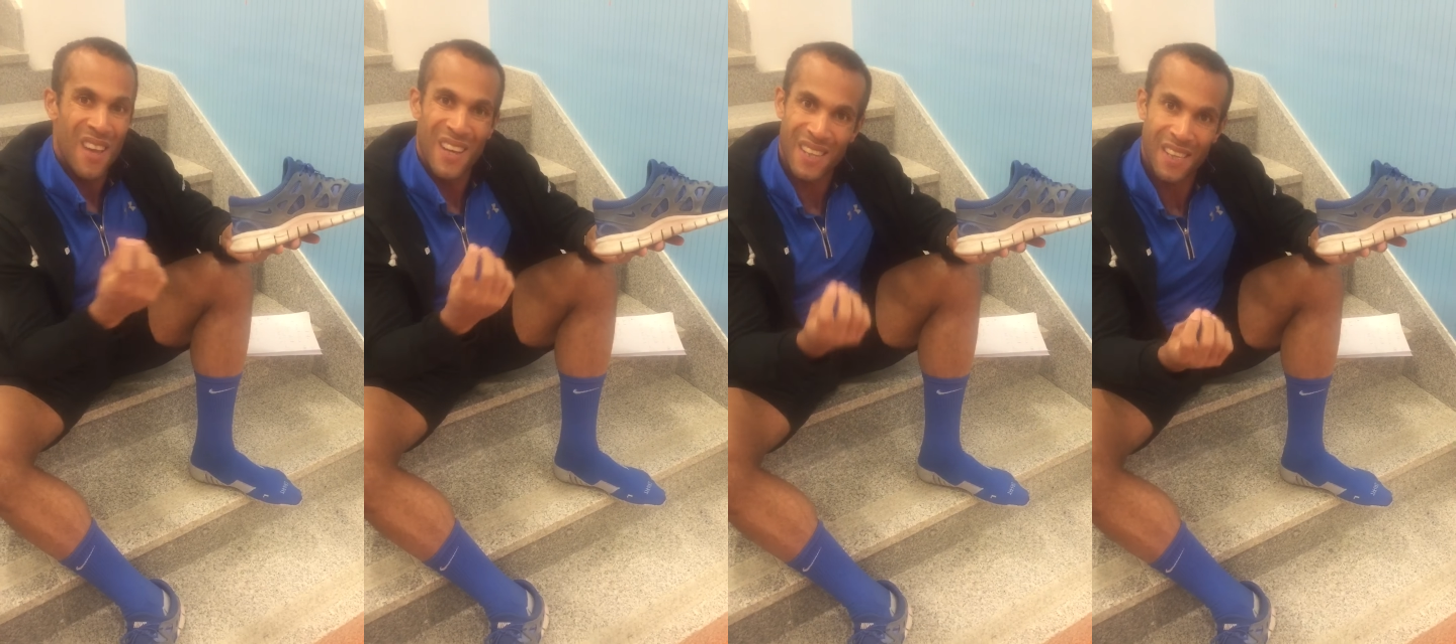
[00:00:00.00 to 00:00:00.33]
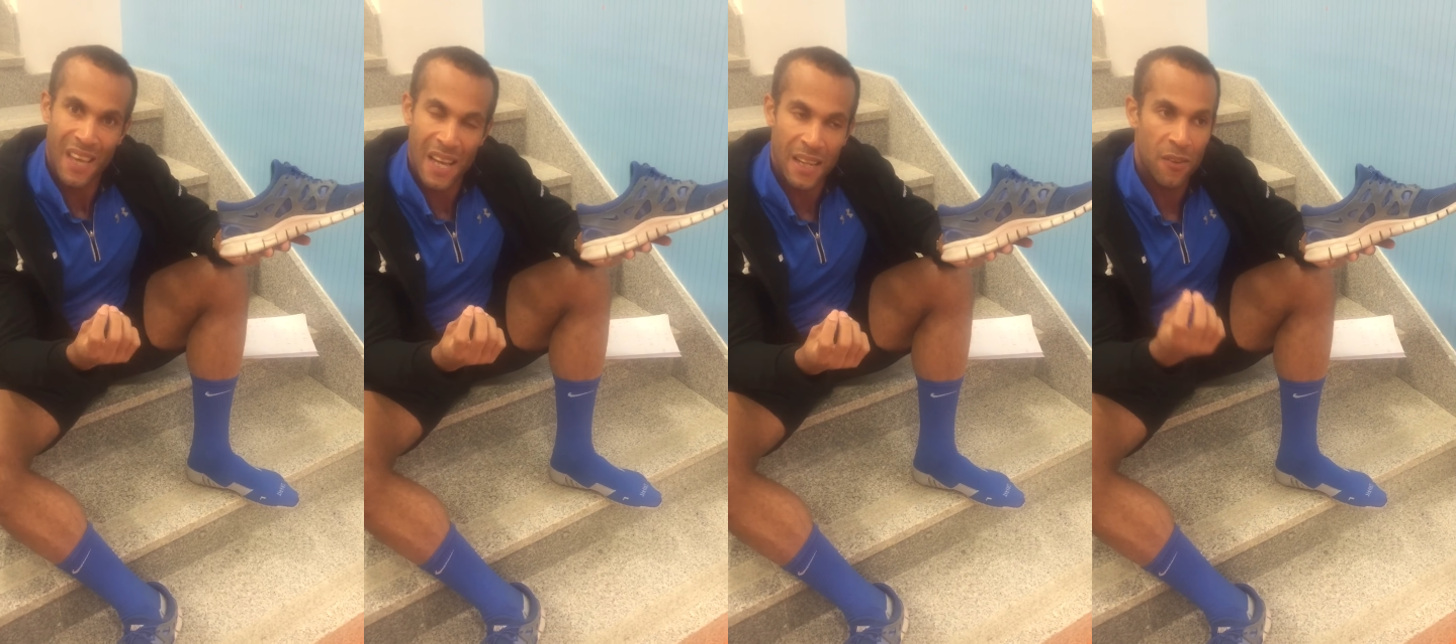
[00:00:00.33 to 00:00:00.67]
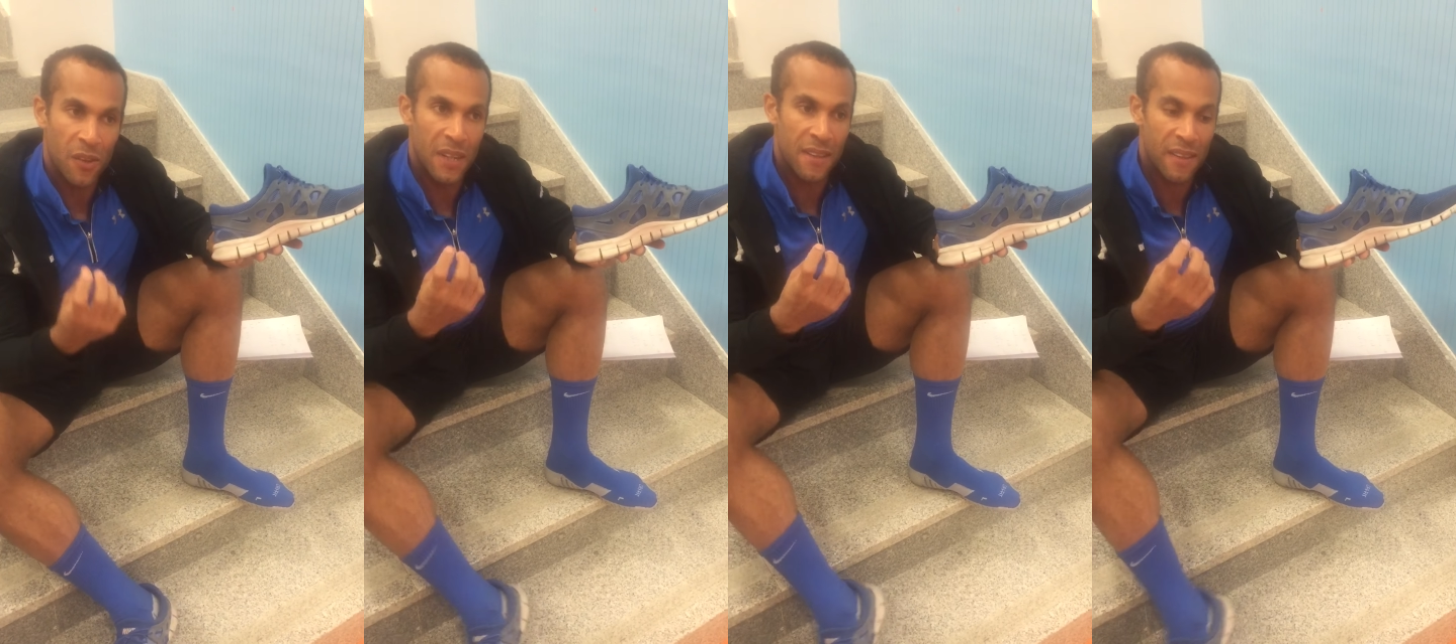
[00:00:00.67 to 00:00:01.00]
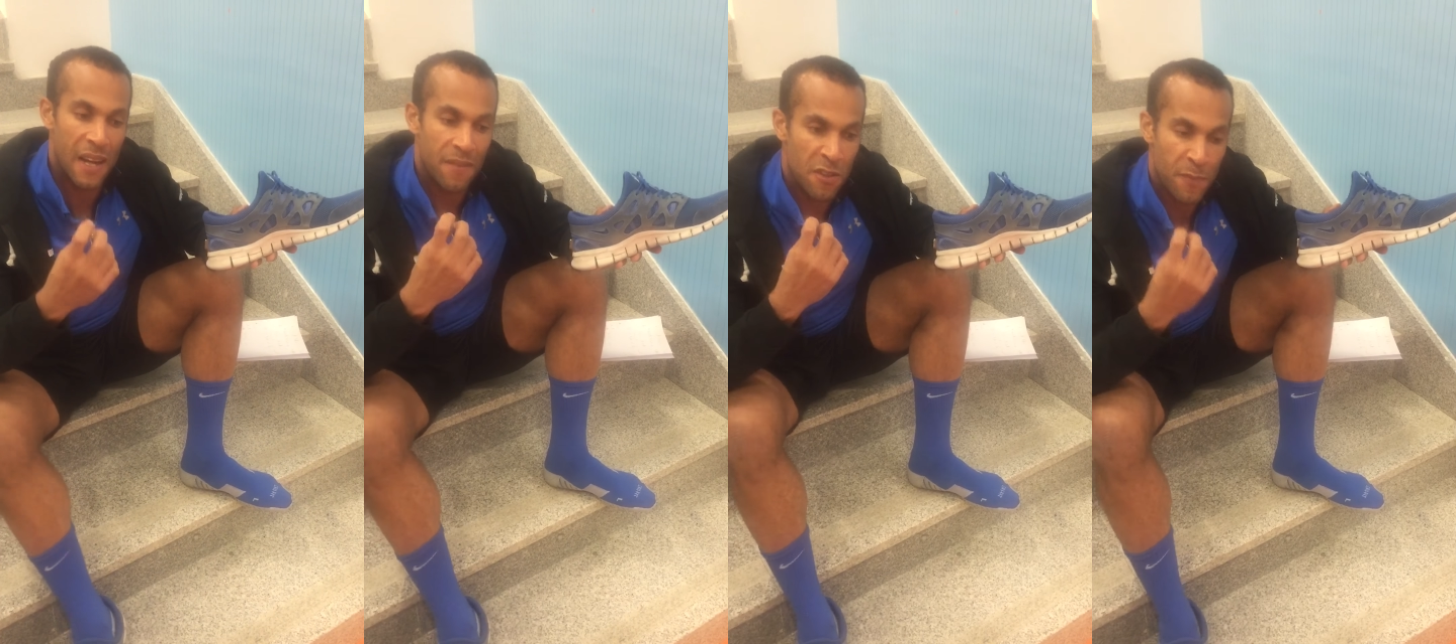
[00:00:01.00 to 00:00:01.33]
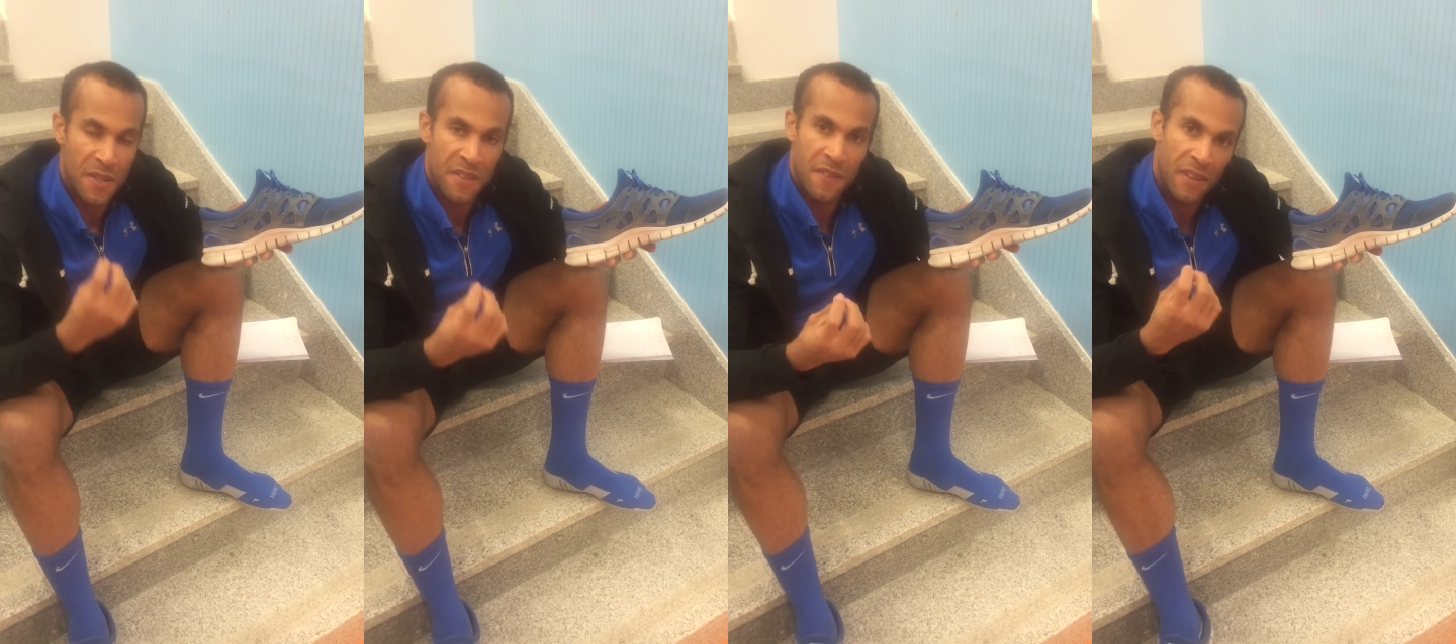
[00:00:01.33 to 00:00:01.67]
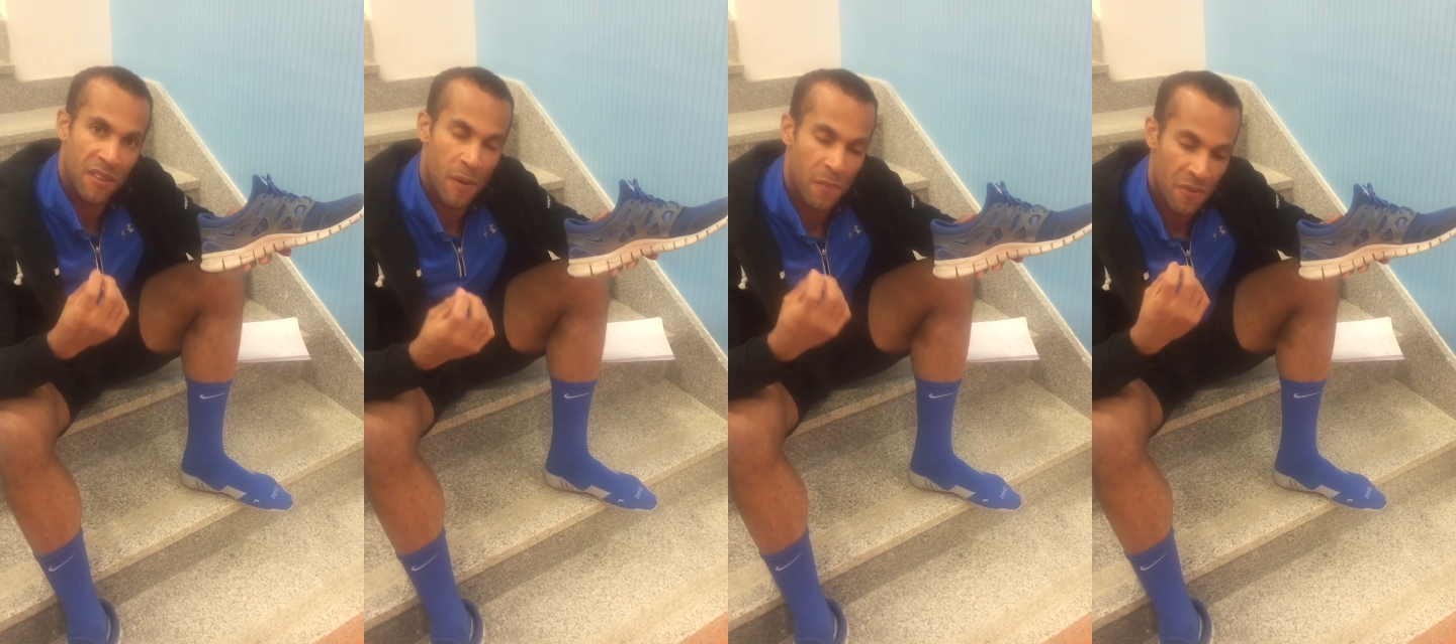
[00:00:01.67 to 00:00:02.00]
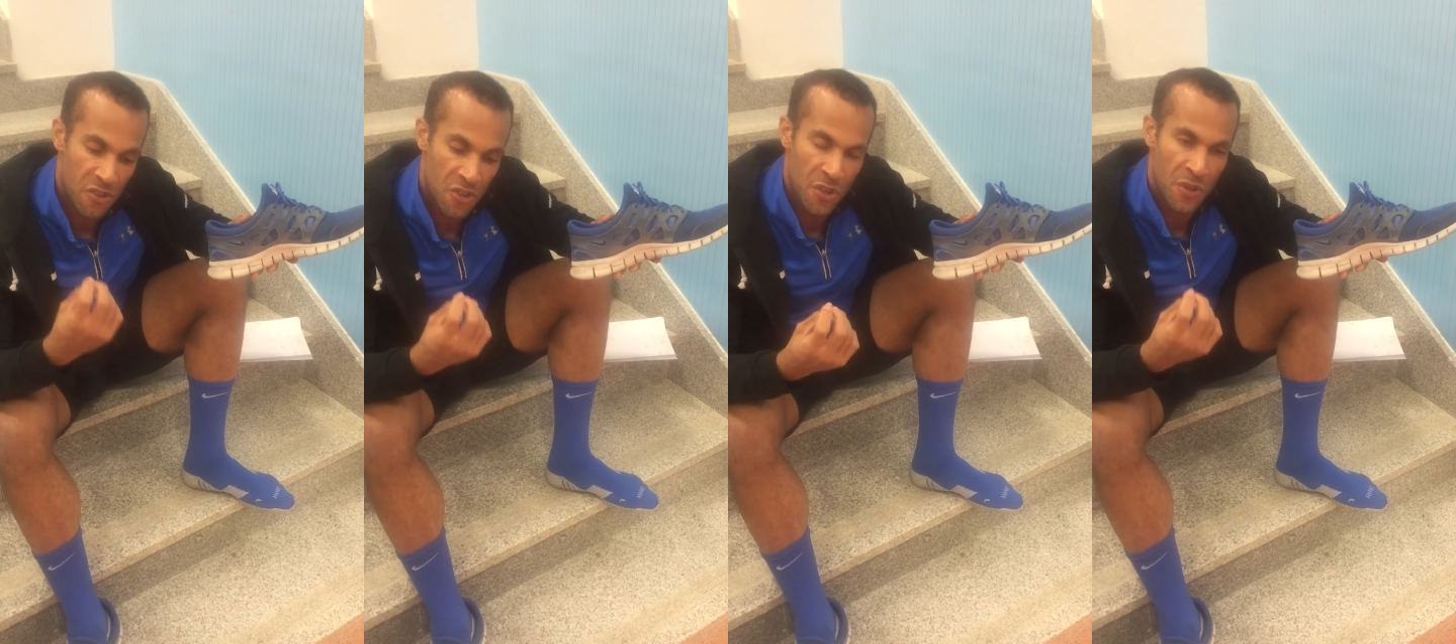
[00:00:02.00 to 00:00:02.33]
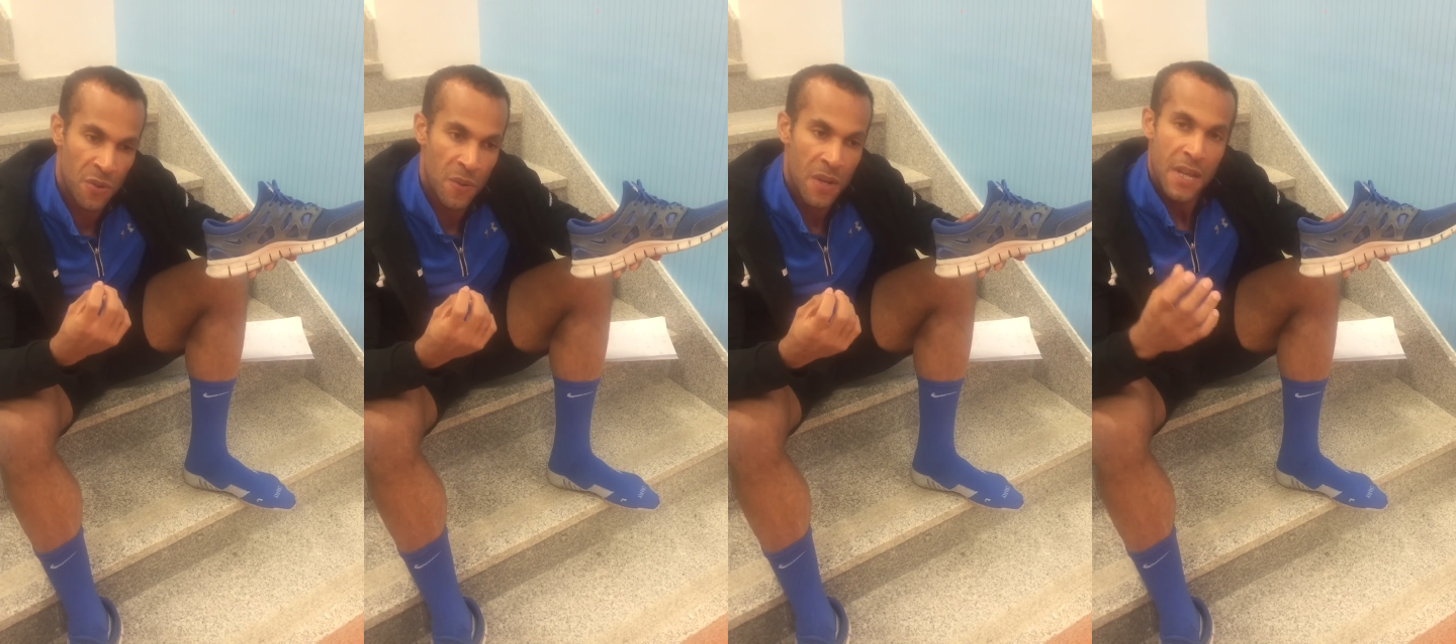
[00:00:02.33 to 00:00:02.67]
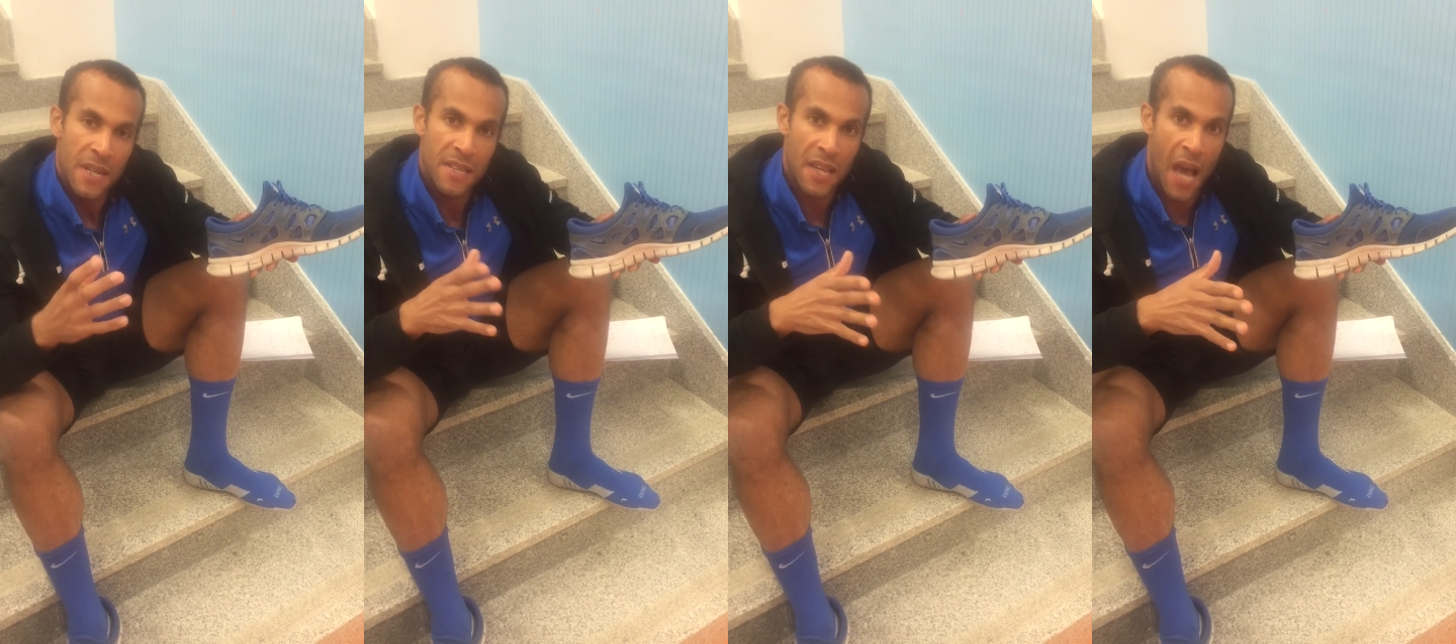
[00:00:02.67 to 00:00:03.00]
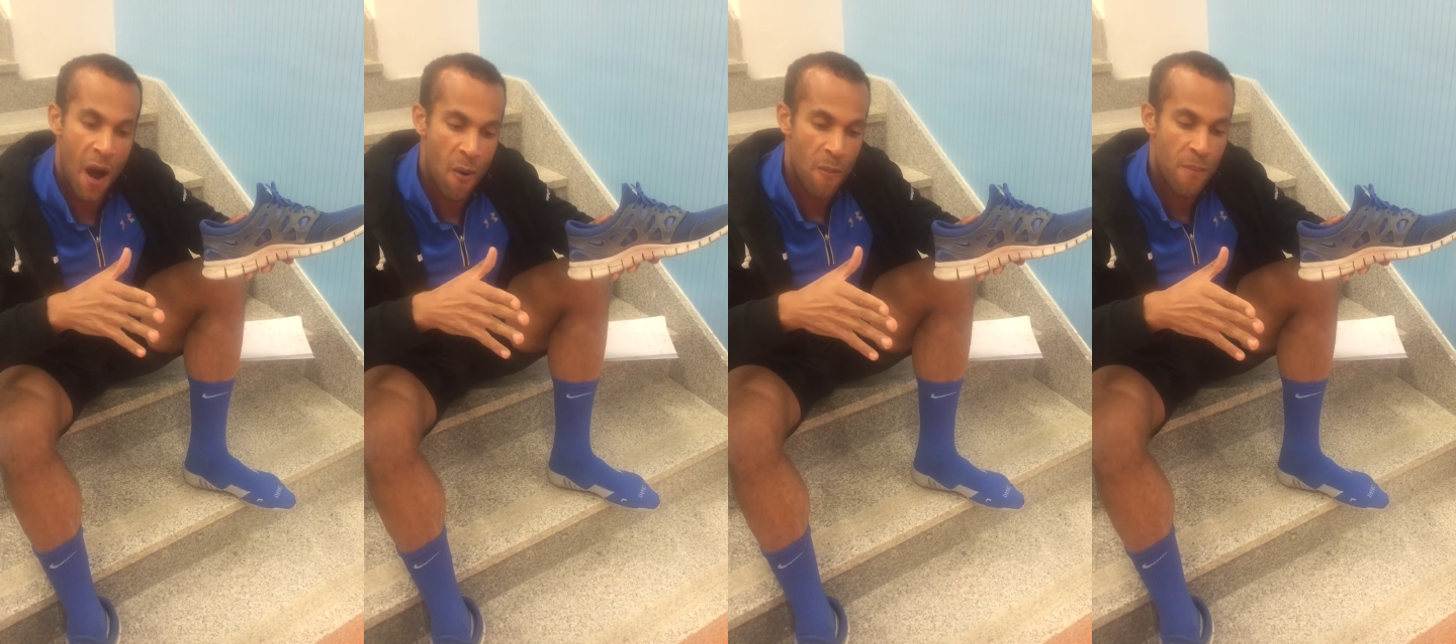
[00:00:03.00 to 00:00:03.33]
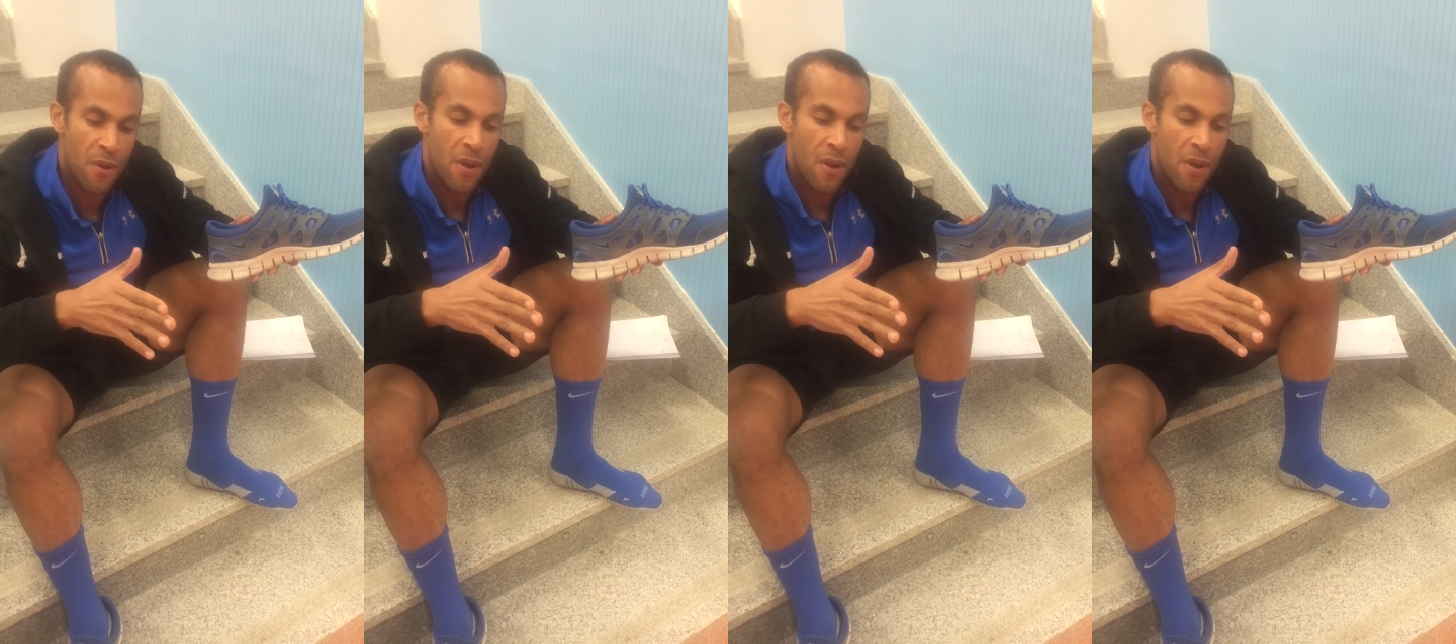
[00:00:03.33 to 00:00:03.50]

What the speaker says: Again, you need to have a specific type of shoe to help